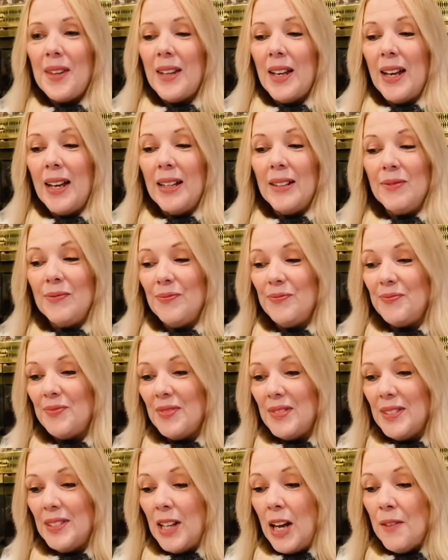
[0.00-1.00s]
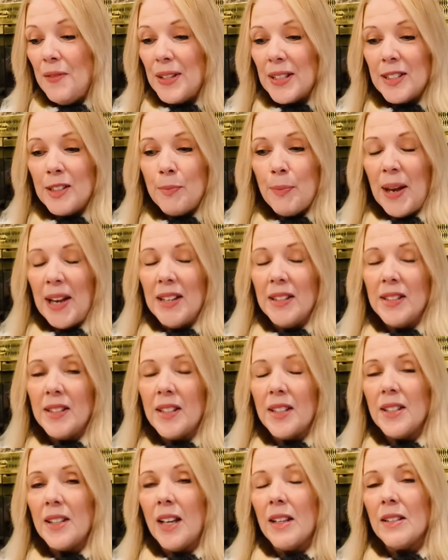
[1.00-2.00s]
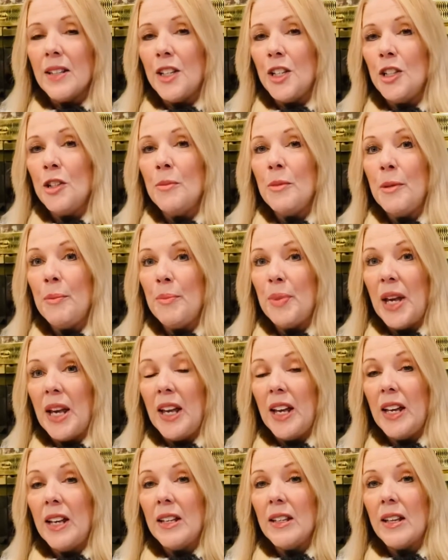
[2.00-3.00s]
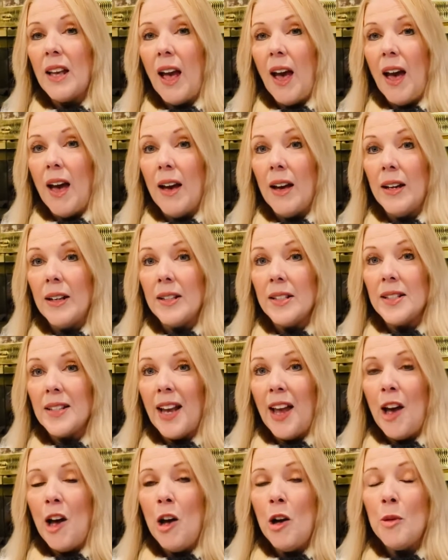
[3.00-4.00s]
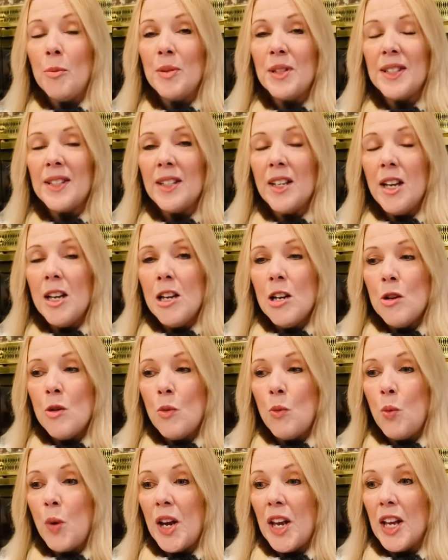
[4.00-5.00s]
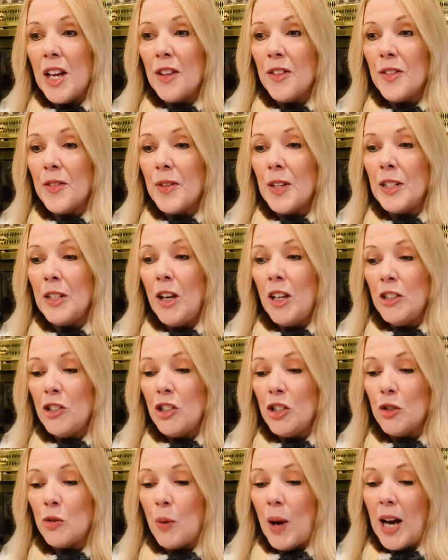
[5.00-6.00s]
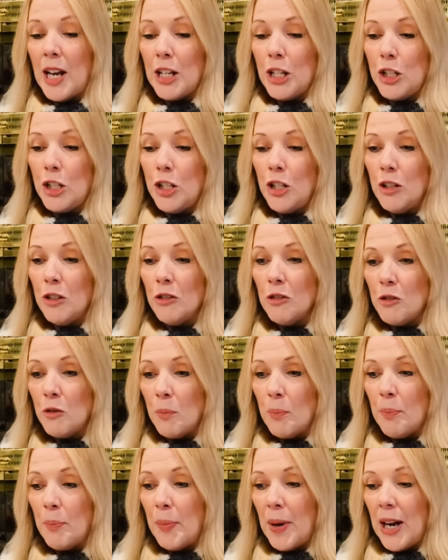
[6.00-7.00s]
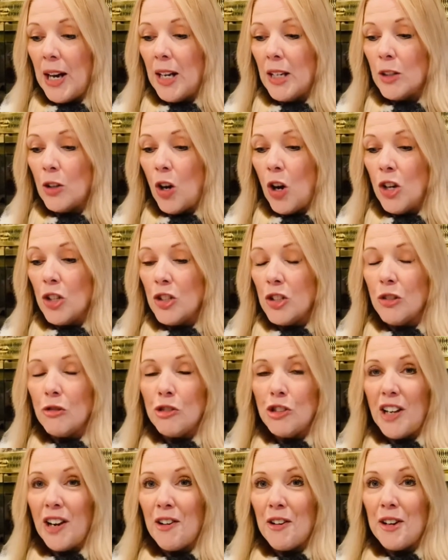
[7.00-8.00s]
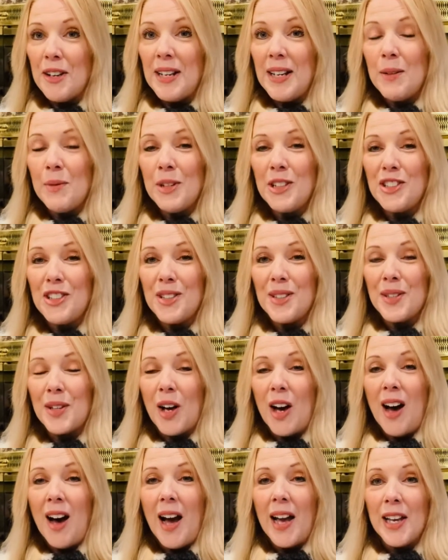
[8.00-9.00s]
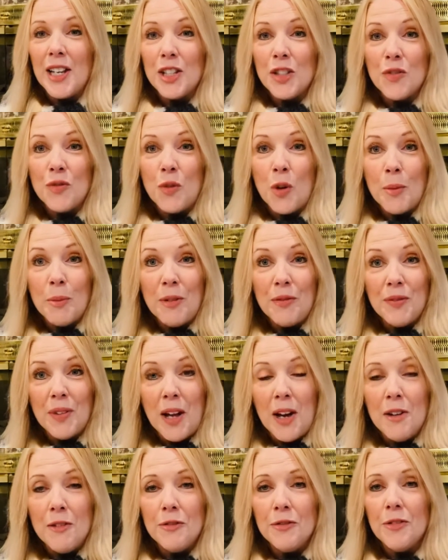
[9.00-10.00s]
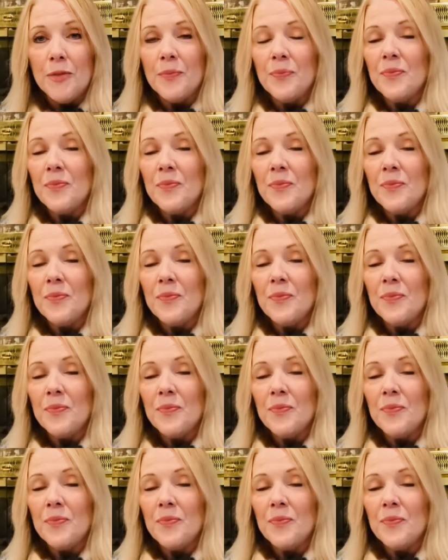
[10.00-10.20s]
Um, love expands us as a human being and helps with not just gratitude, but also charity, which is the highest form of love.